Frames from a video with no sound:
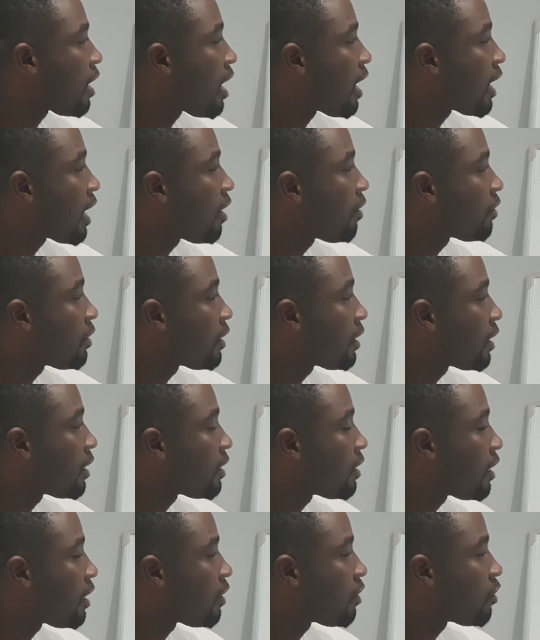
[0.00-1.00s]
accounting
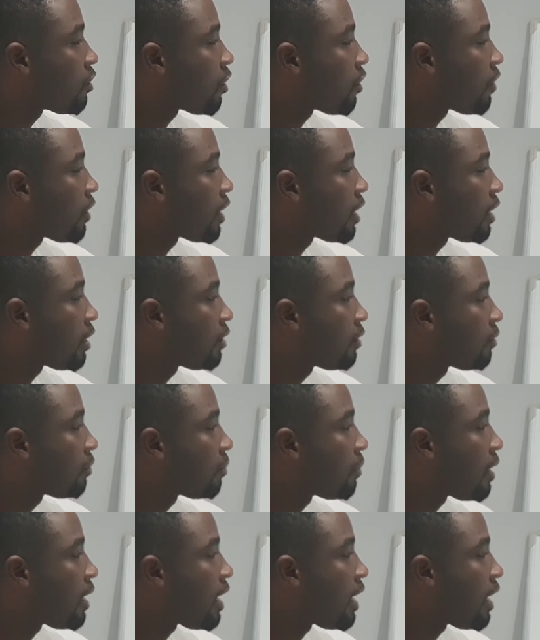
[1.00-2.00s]
is historical
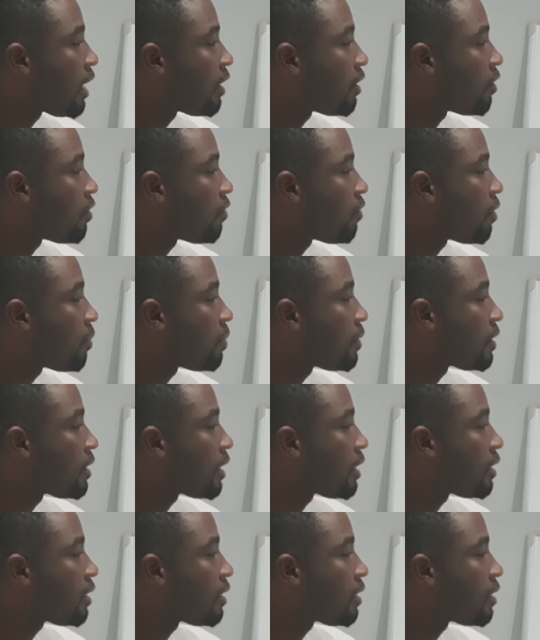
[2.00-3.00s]
and
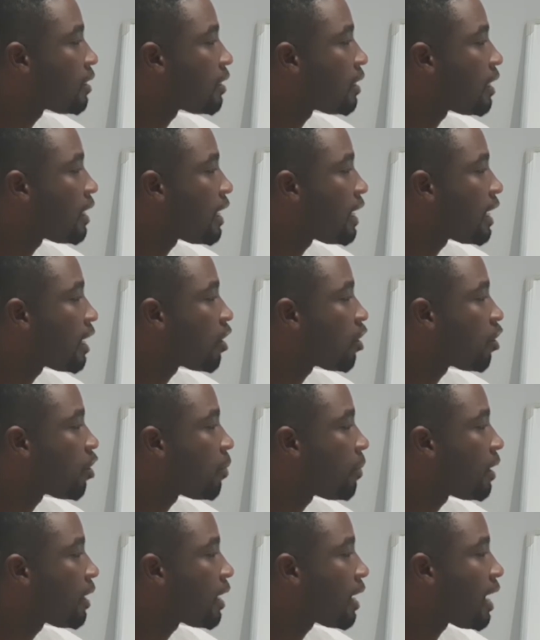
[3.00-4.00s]
represents
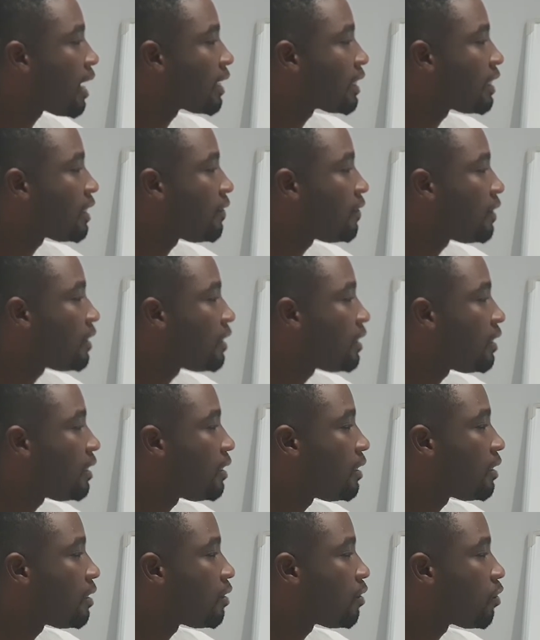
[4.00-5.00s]
economic
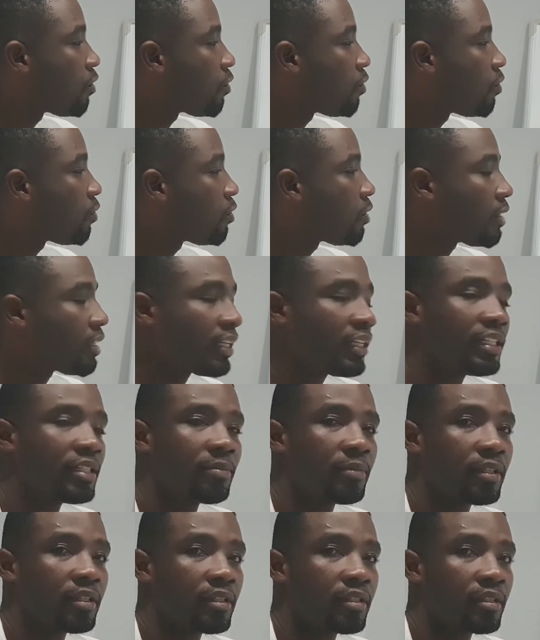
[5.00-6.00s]
activities through
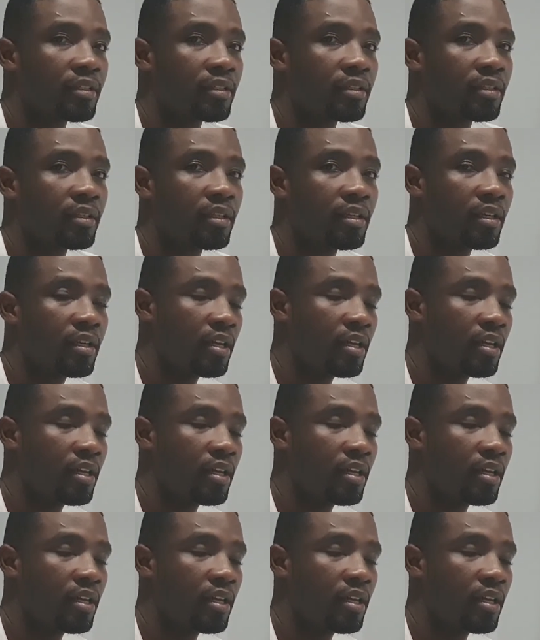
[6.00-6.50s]
statements.